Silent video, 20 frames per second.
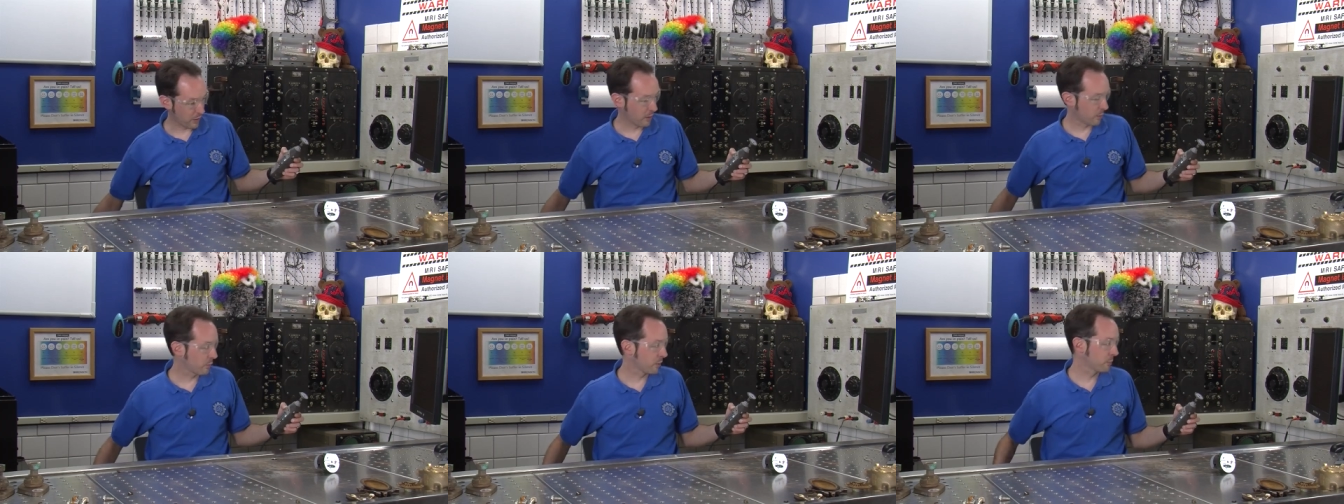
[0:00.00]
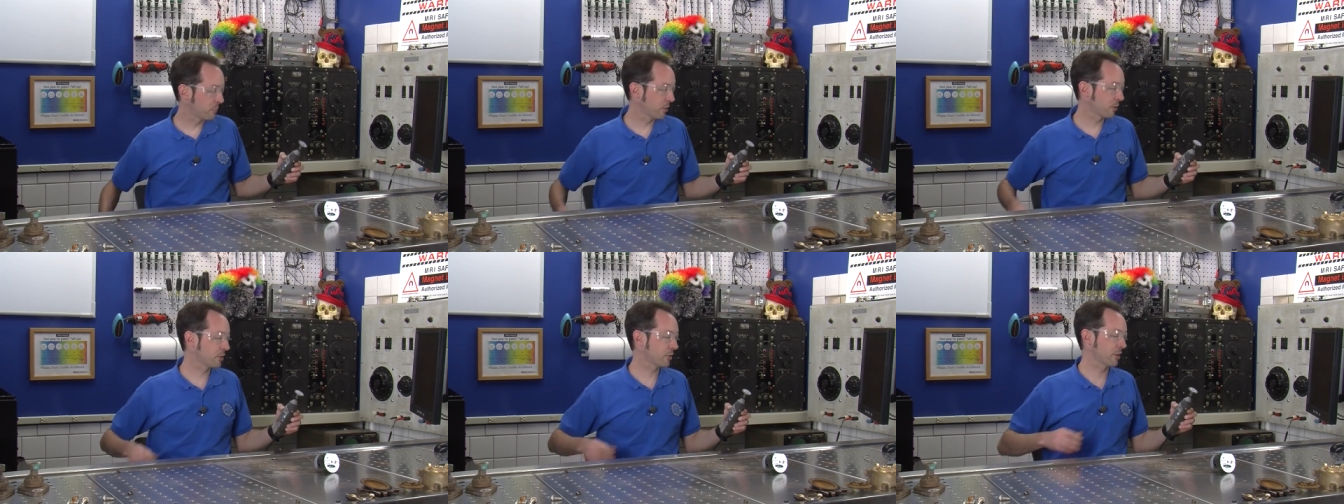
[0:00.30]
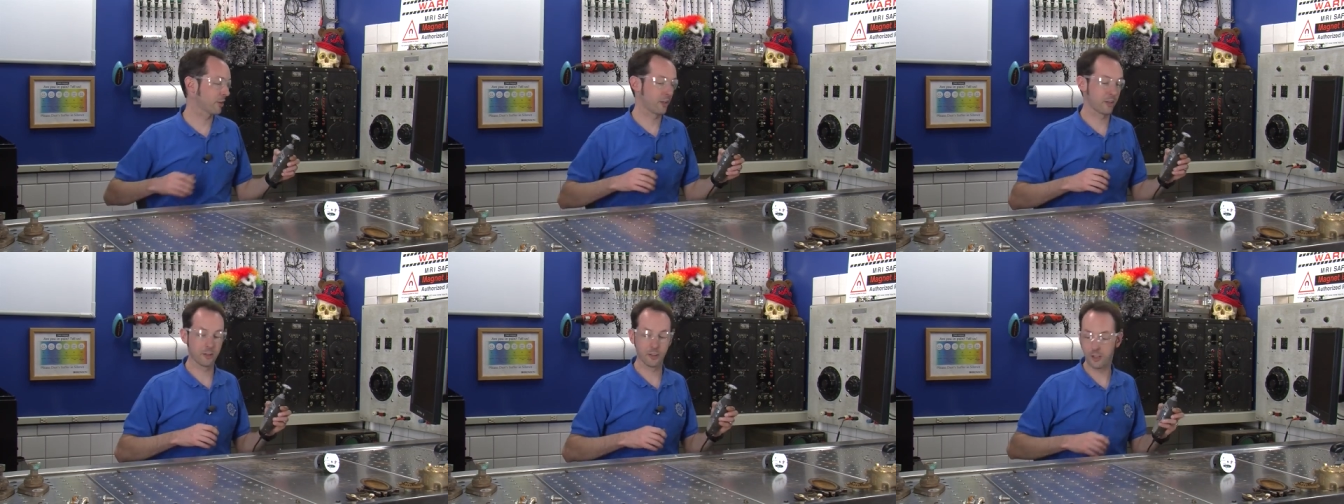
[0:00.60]
Well, we're
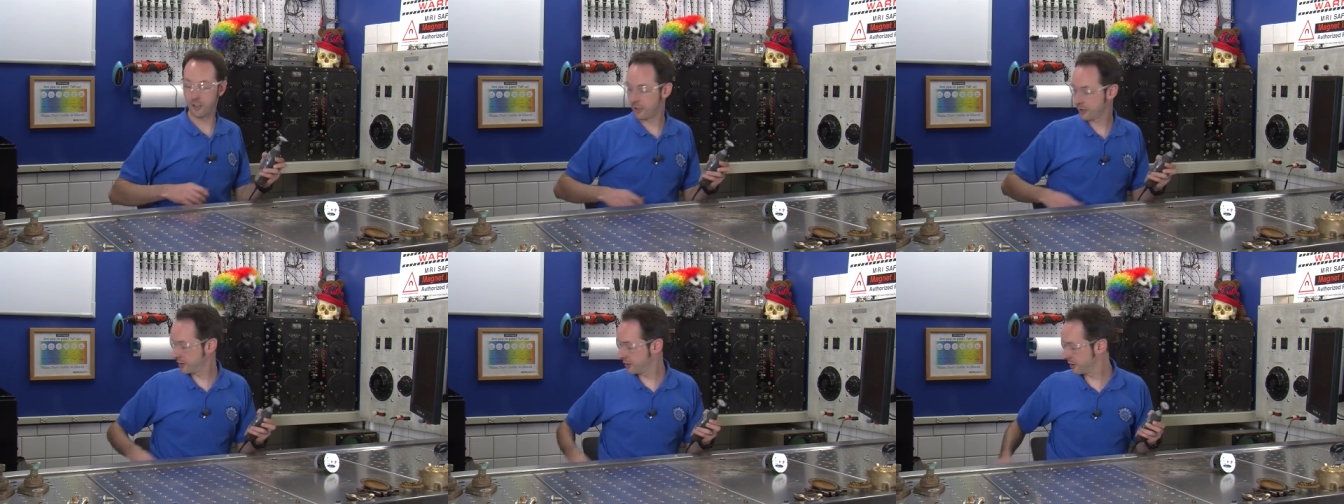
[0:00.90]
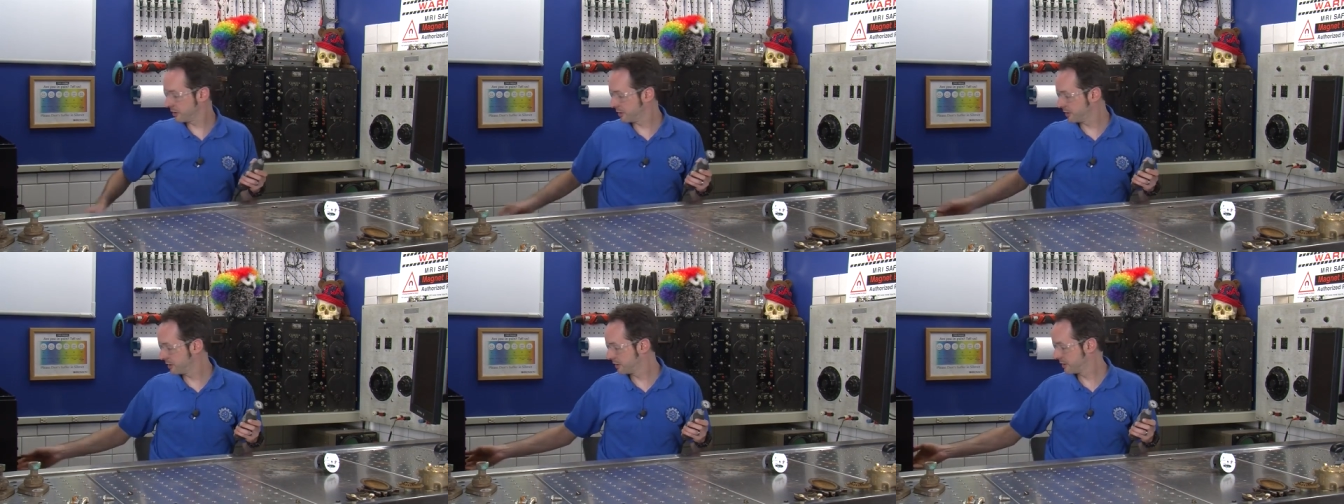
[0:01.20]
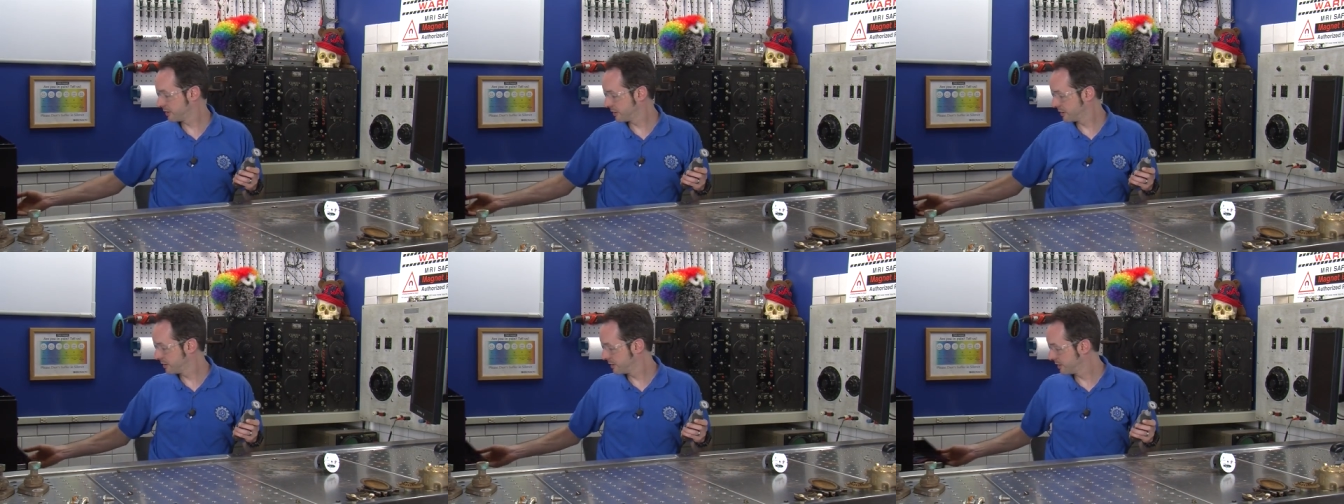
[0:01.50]
pushing our luck.
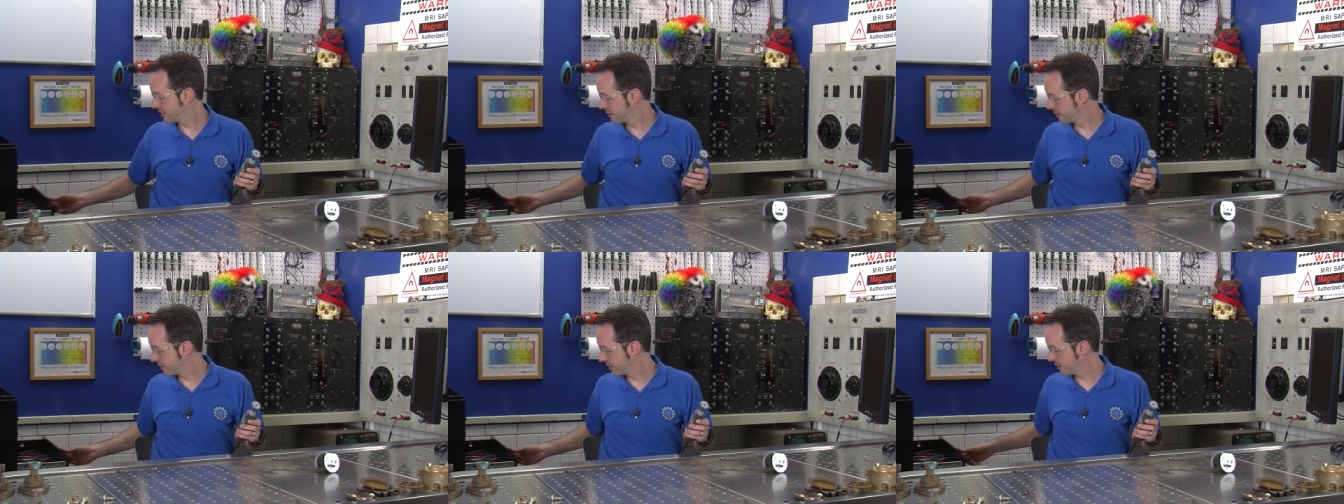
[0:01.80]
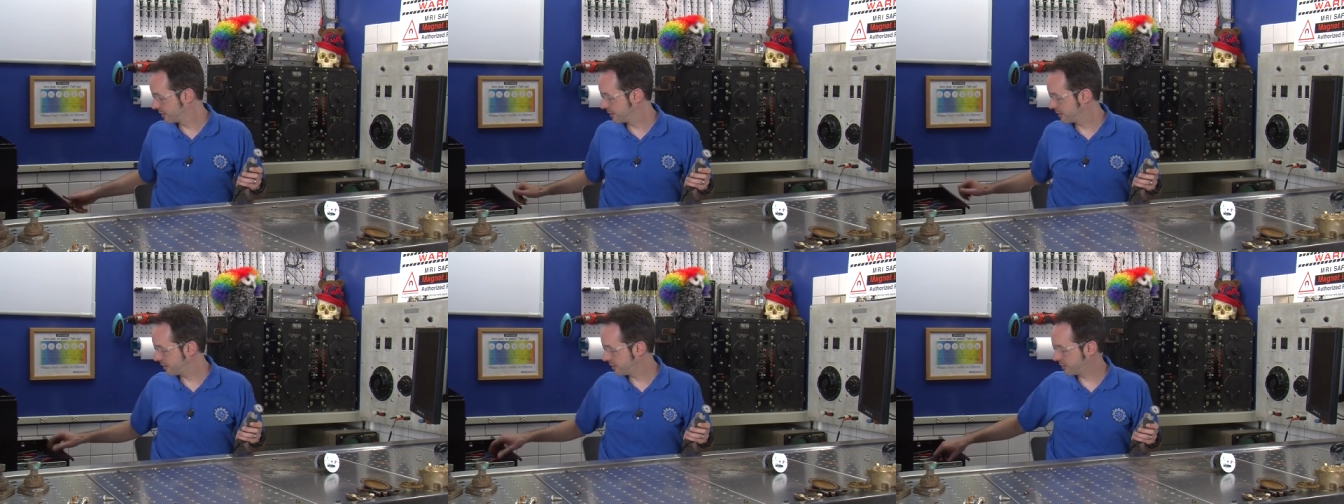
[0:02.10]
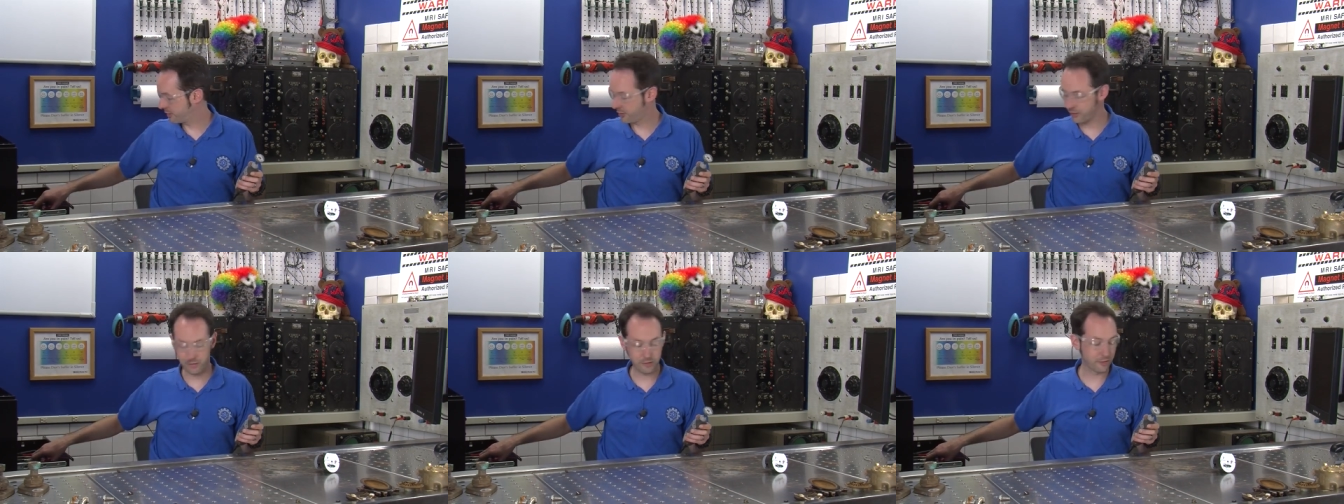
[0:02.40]

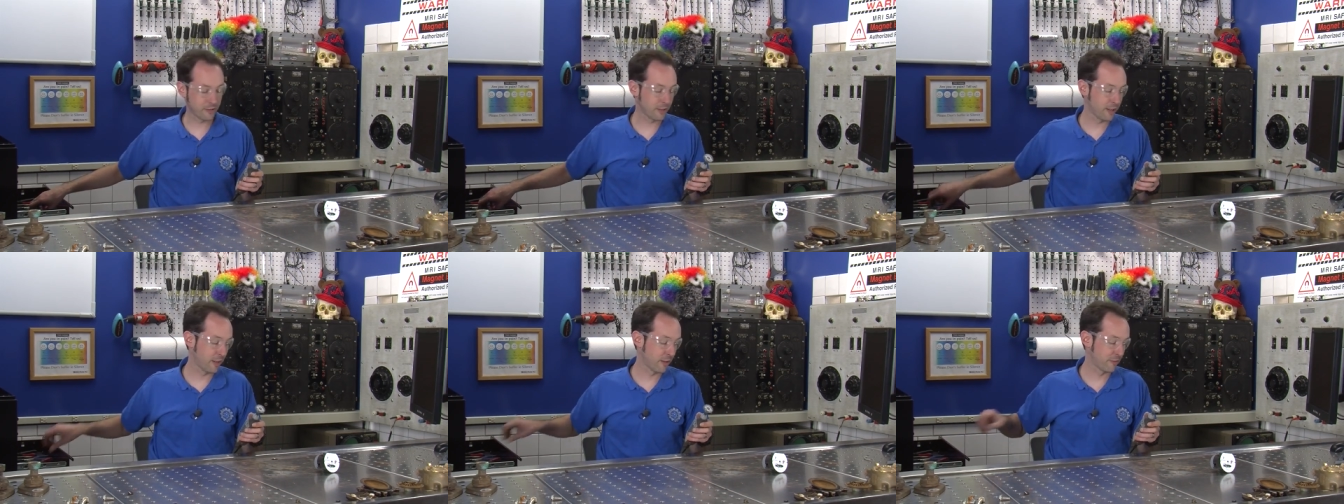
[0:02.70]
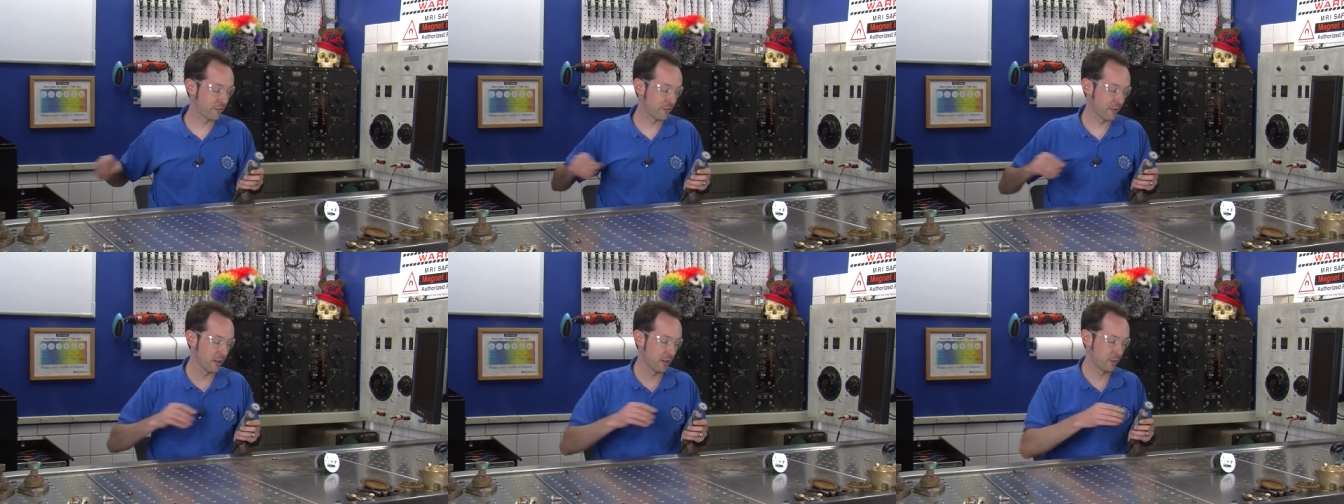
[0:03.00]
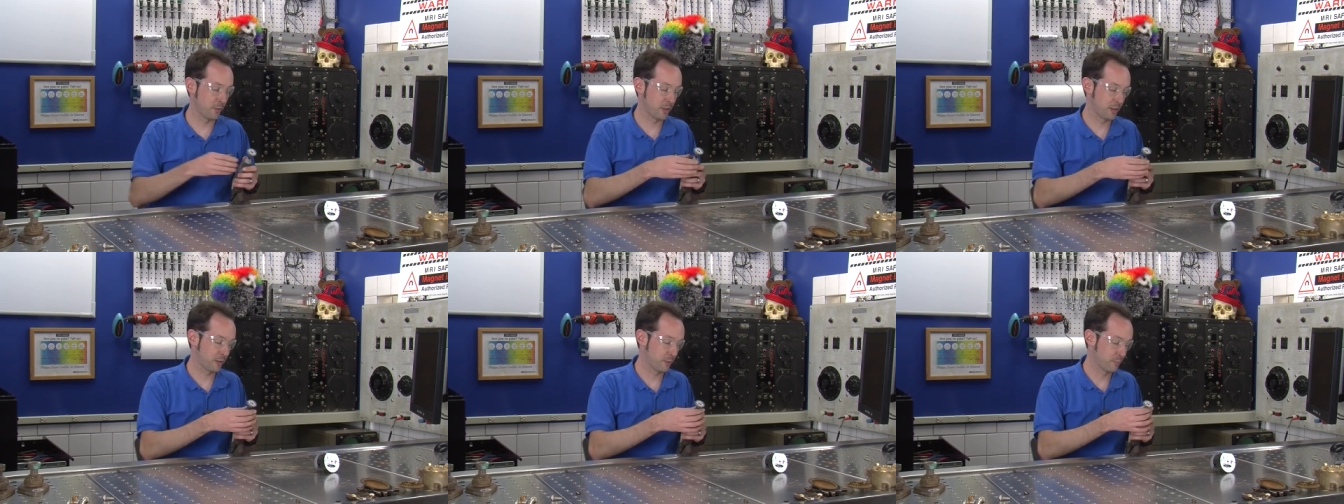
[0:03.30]
Let's just see how far
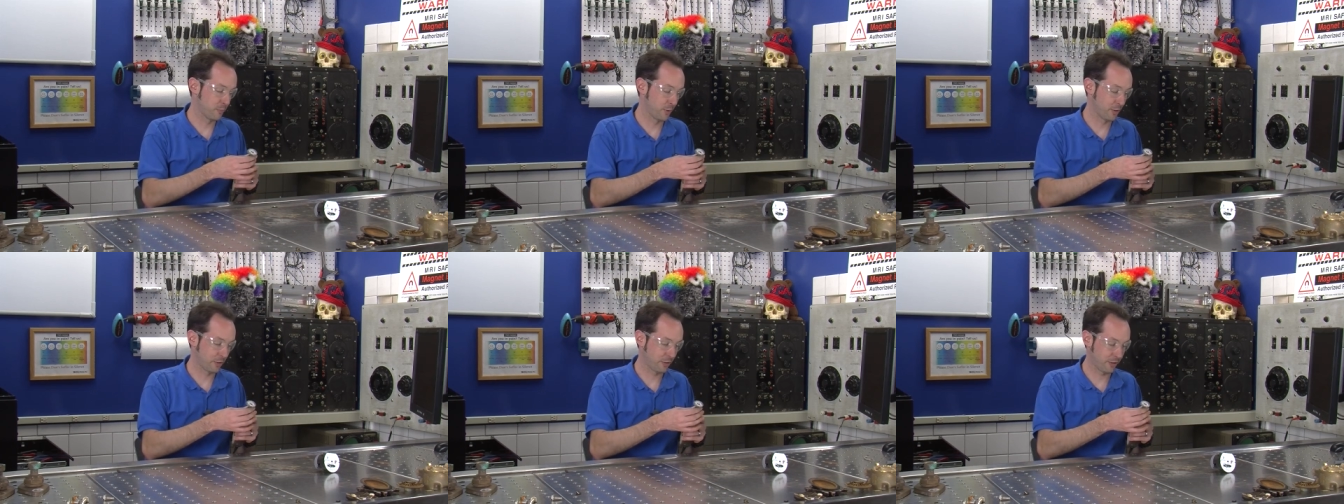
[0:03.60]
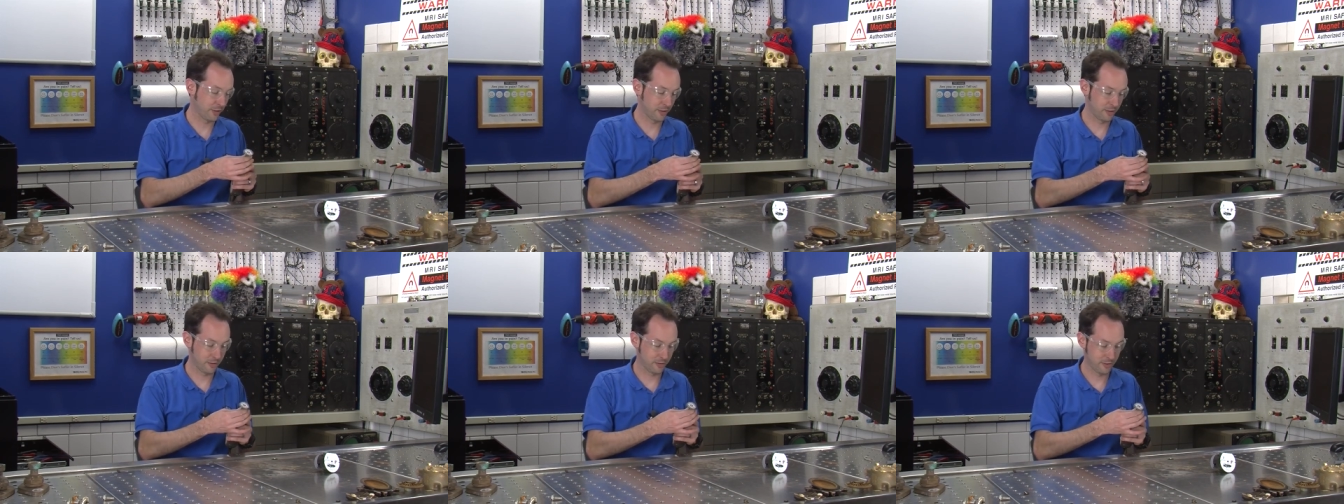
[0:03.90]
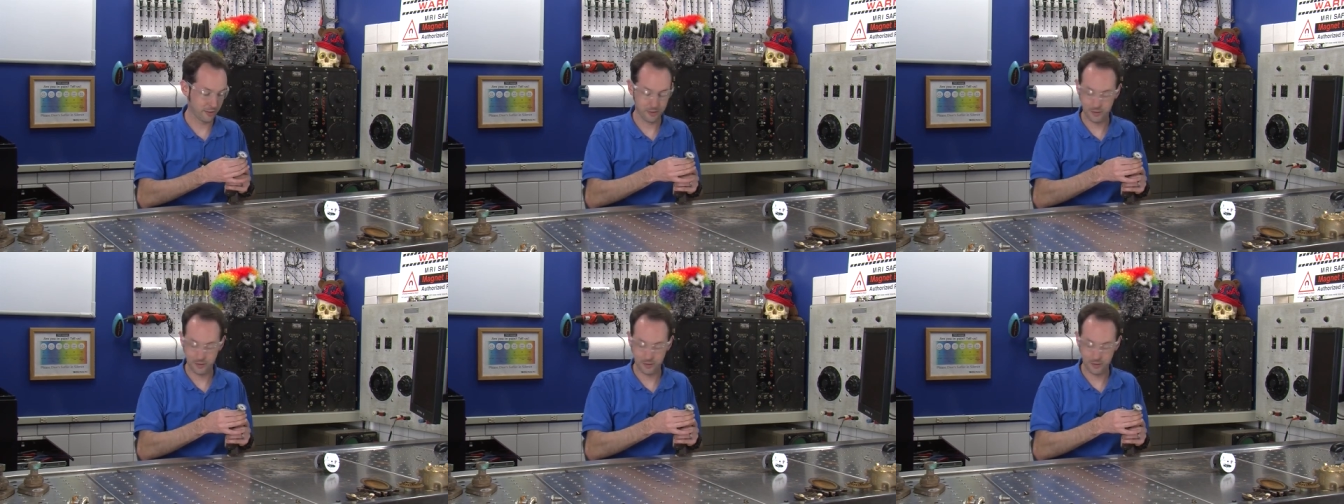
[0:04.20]
we can push it.